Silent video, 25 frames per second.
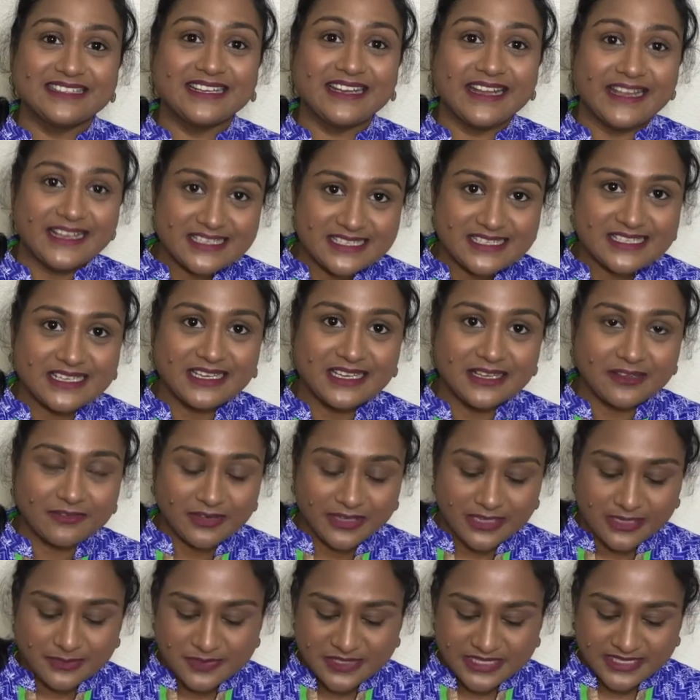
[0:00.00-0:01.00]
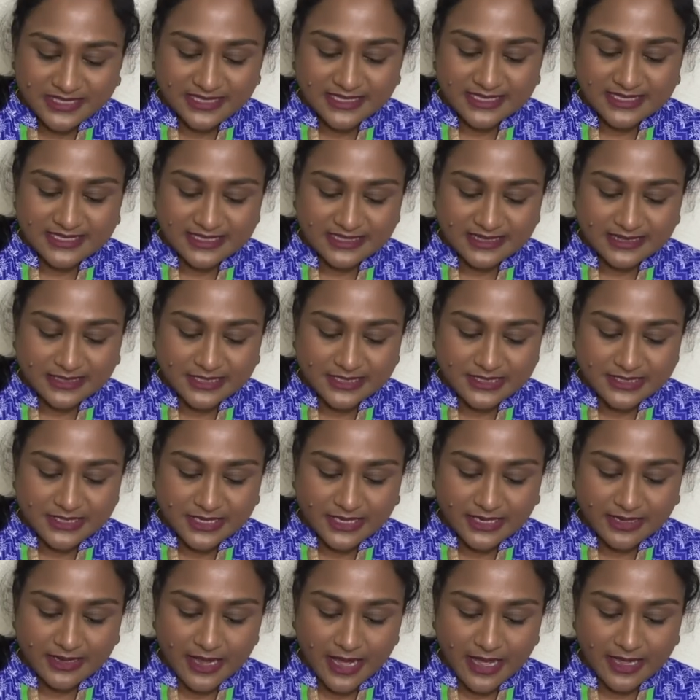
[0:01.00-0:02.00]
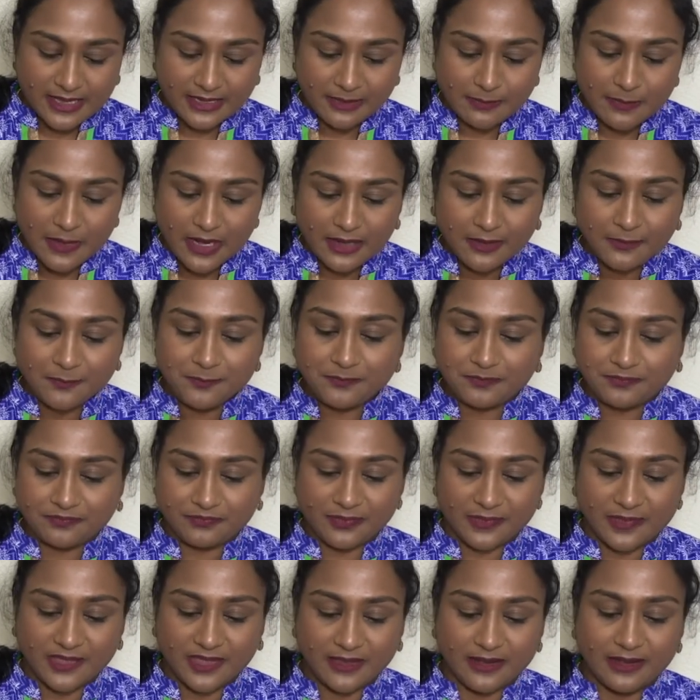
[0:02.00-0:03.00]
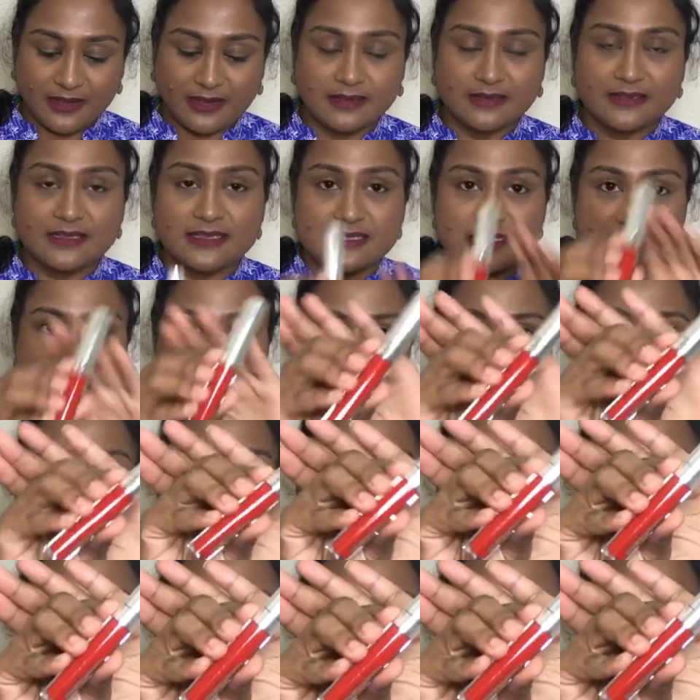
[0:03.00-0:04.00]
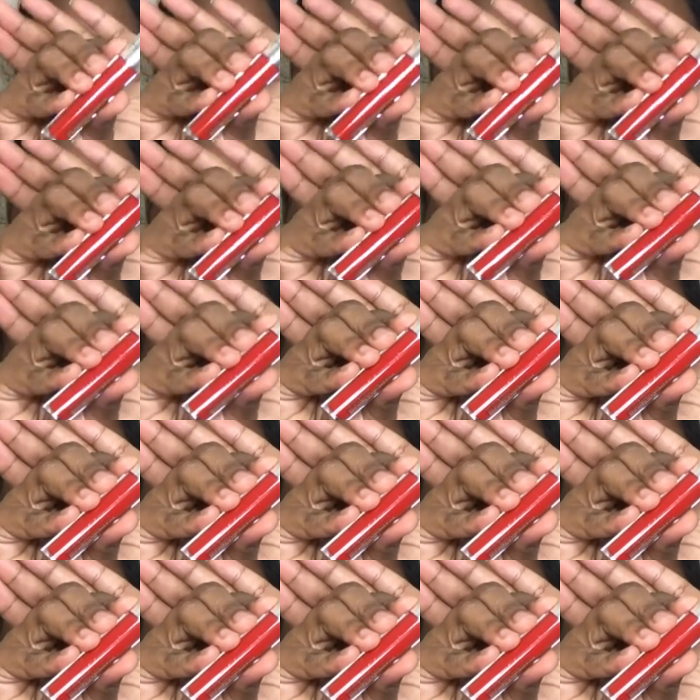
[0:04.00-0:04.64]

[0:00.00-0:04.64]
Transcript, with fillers: the next liquid lipstick is in the shade Ariba this is how it looks this is